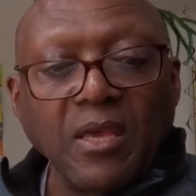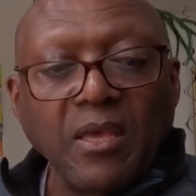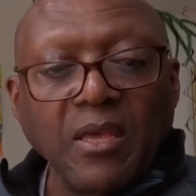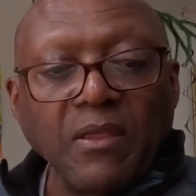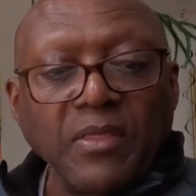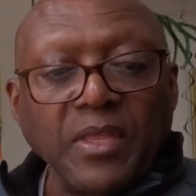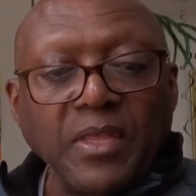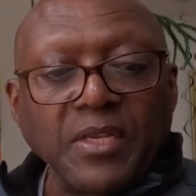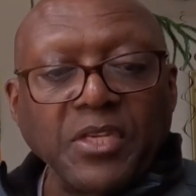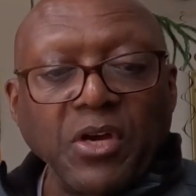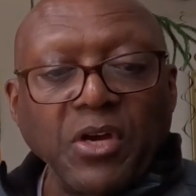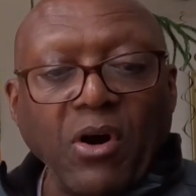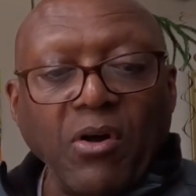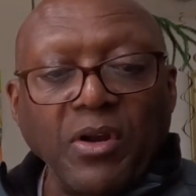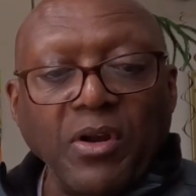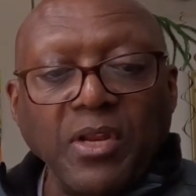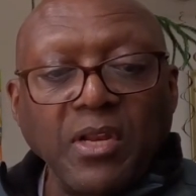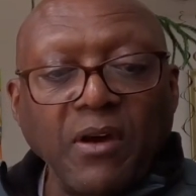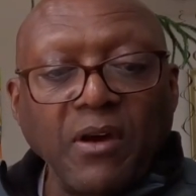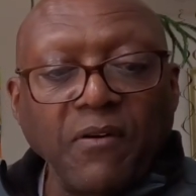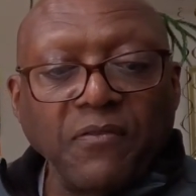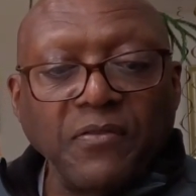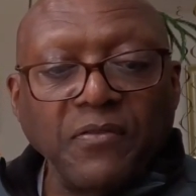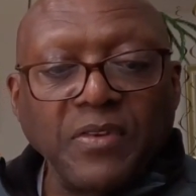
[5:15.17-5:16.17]
The dawning
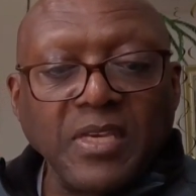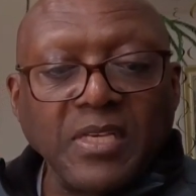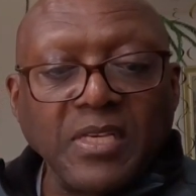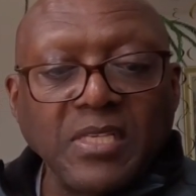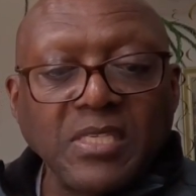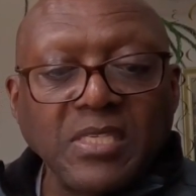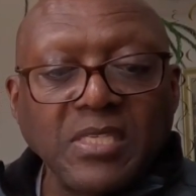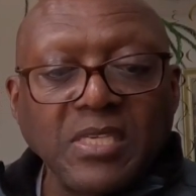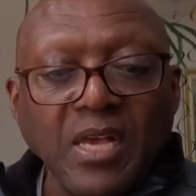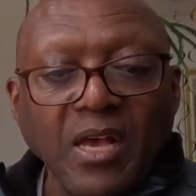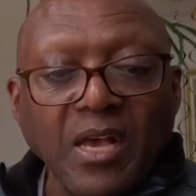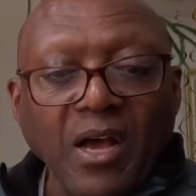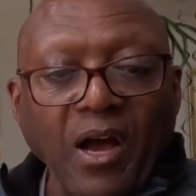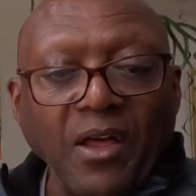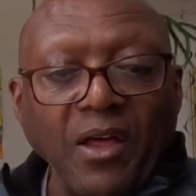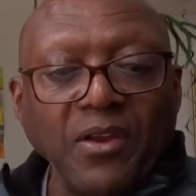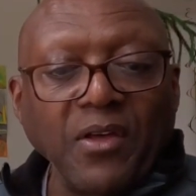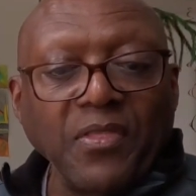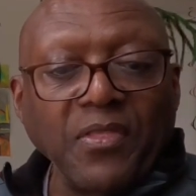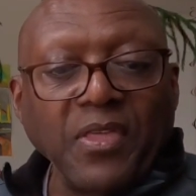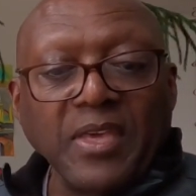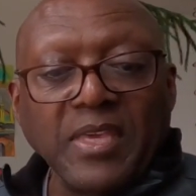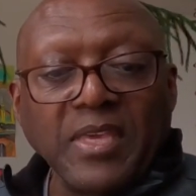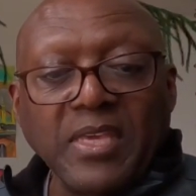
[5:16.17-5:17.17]
of this
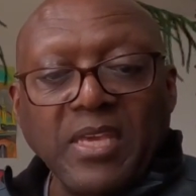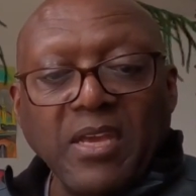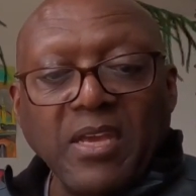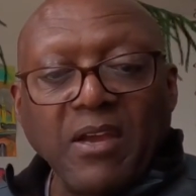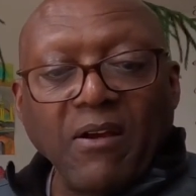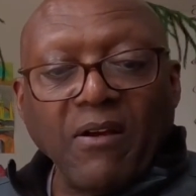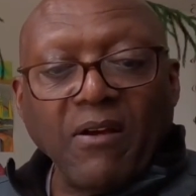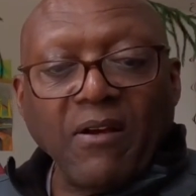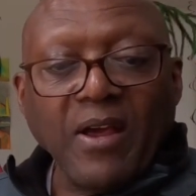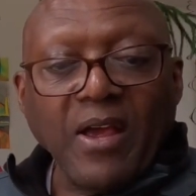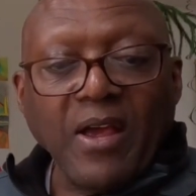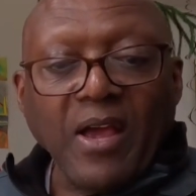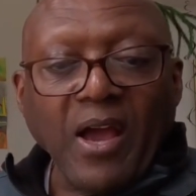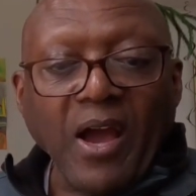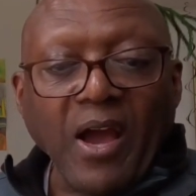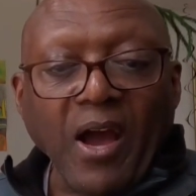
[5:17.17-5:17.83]
another year